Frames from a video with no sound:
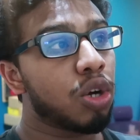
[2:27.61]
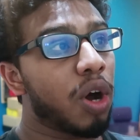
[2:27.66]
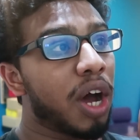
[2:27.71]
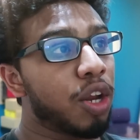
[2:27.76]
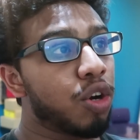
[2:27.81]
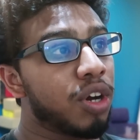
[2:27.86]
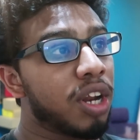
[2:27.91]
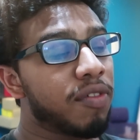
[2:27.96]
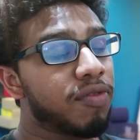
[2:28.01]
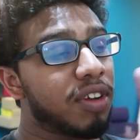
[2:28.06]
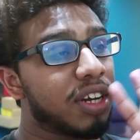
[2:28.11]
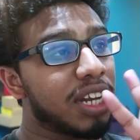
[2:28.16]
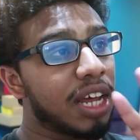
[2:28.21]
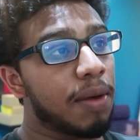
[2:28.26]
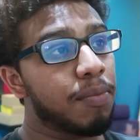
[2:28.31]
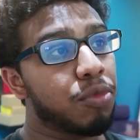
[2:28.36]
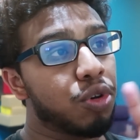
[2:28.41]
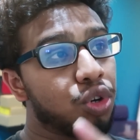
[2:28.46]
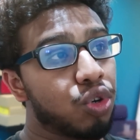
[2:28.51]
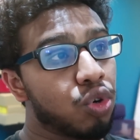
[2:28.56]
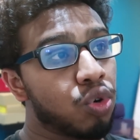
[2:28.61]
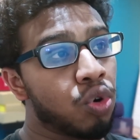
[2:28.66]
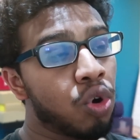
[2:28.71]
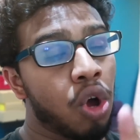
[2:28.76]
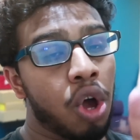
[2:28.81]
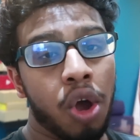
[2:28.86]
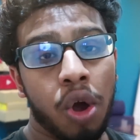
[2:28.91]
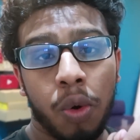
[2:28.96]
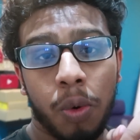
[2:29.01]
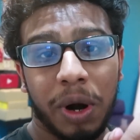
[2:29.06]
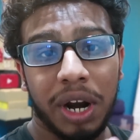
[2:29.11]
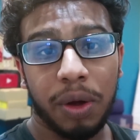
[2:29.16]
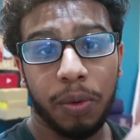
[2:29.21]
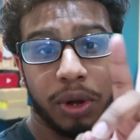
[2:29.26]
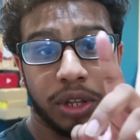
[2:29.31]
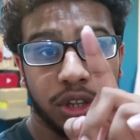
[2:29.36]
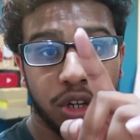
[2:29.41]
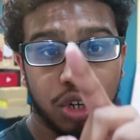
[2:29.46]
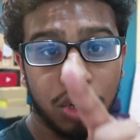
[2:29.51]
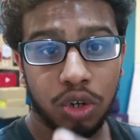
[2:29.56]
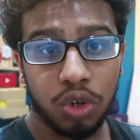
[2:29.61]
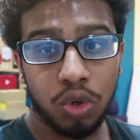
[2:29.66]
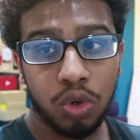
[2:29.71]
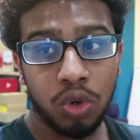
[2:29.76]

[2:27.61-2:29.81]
So I don't have the time to do what I wanted to